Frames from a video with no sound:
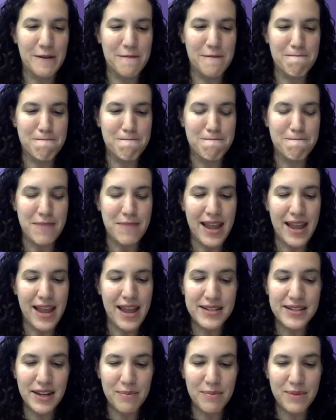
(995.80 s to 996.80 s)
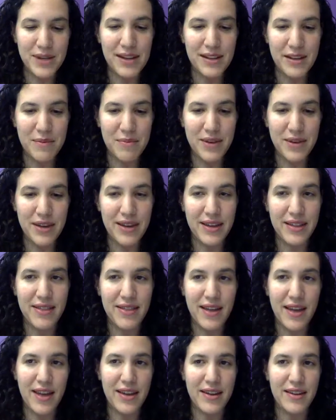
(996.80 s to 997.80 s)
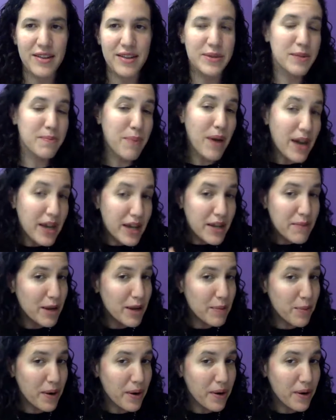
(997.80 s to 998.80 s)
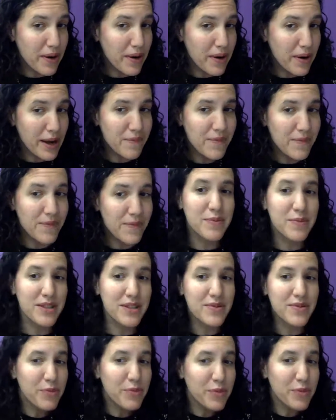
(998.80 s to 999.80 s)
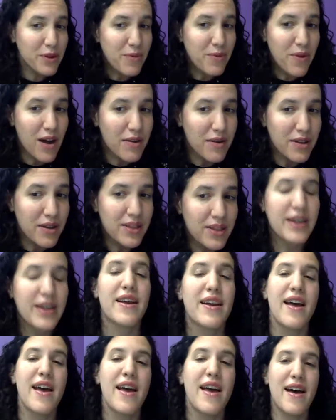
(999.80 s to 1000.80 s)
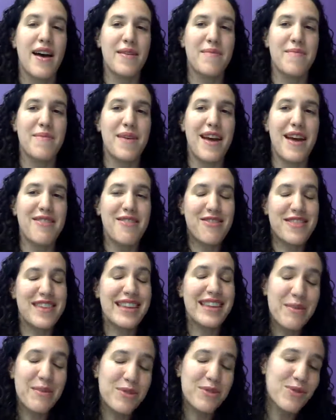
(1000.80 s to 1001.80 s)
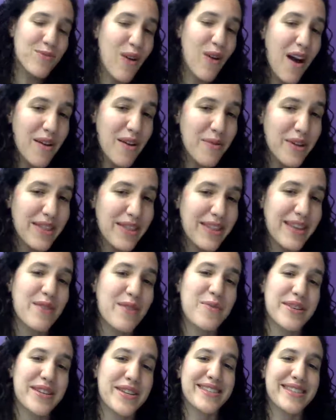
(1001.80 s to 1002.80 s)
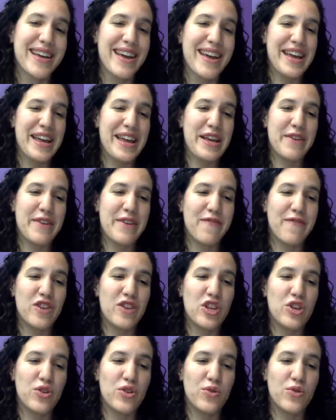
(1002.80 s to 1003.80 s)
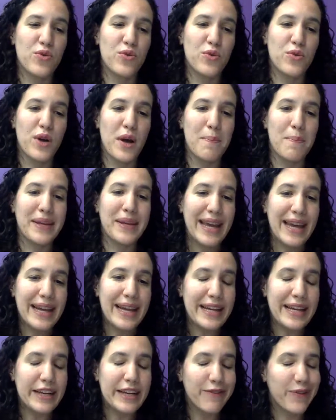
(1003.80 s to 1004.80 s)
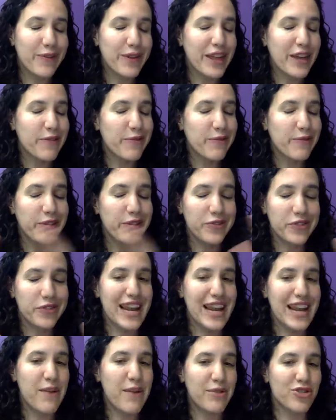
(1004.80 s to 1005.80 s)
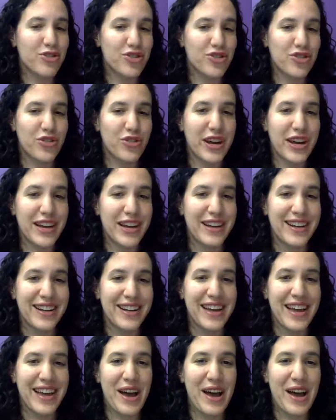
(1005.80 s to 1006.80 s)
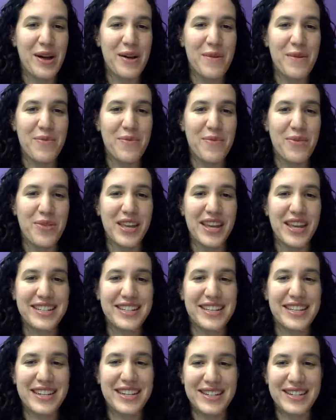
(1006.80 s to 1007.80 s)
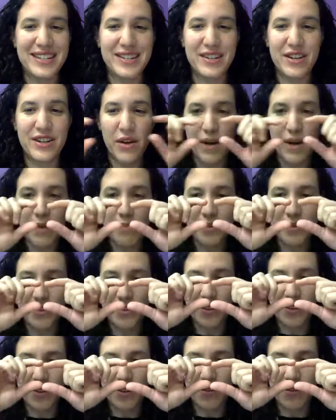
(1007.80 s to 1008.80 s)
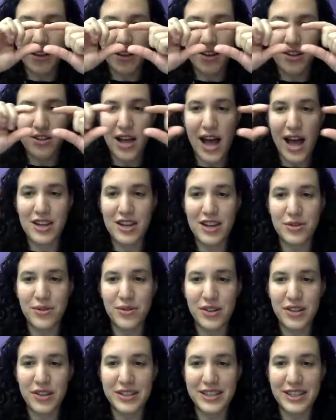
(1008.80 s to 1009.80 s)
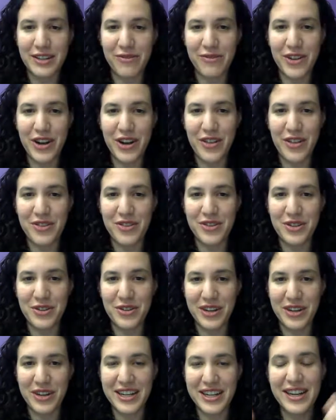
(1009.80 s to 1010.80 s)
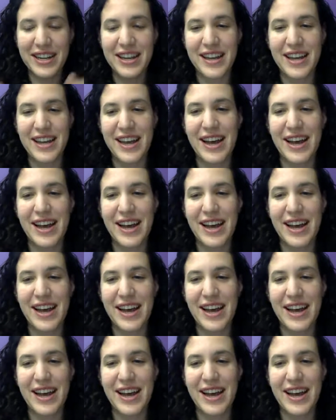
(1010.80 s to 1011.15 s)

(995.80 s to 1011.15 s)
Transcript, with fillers: um, ended up telling me that there was a bug in my program, which means there was something wrong with it. Um, and the thing that was wrong with it was if you played it for like 15 hours straight, um, it didn't go up to the. You could get a high score that didn't fit on the screen.